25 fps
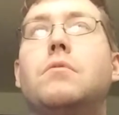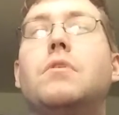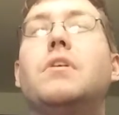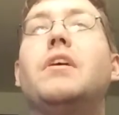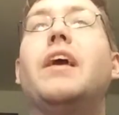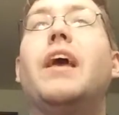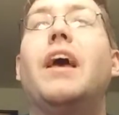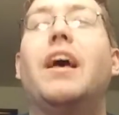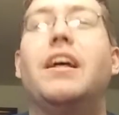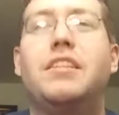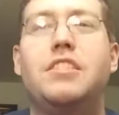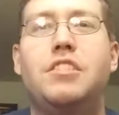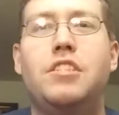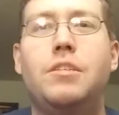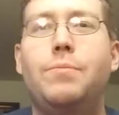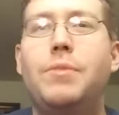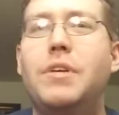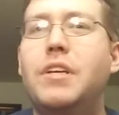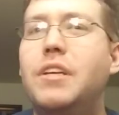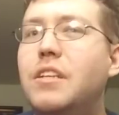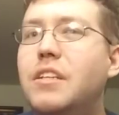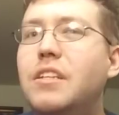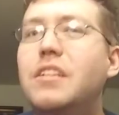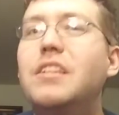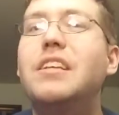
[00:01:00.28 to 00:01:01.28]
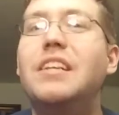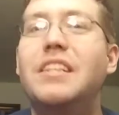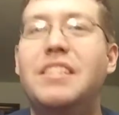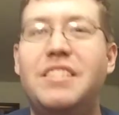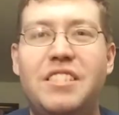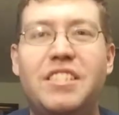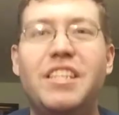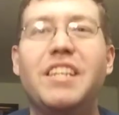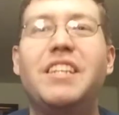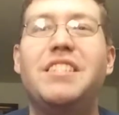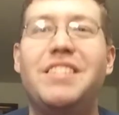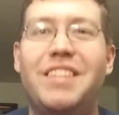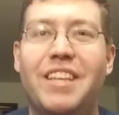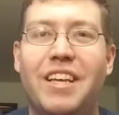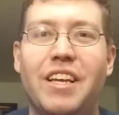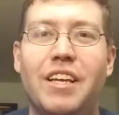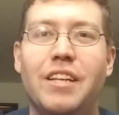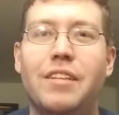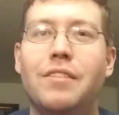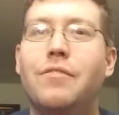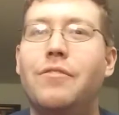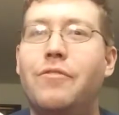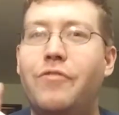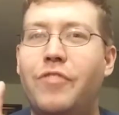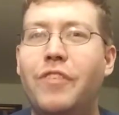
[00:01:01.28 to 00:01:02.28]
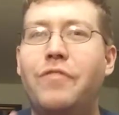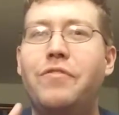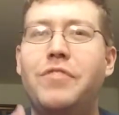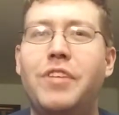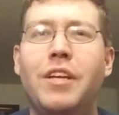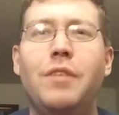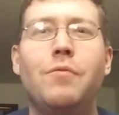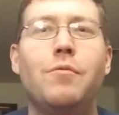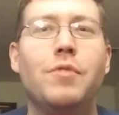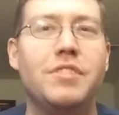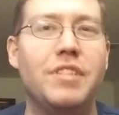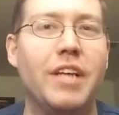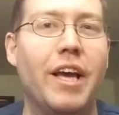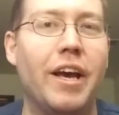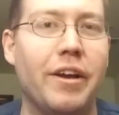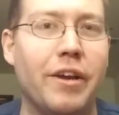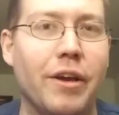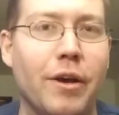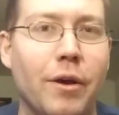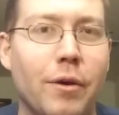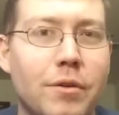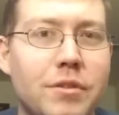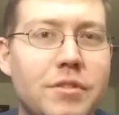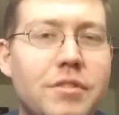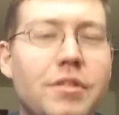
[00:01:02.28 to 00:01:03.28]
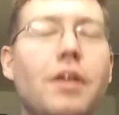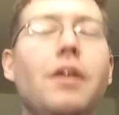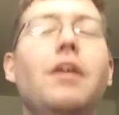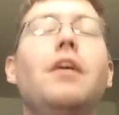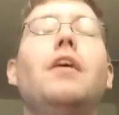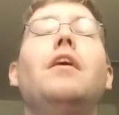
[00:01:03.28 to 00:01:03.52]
Yeah, it should be, it's 16. 15 was Echoes.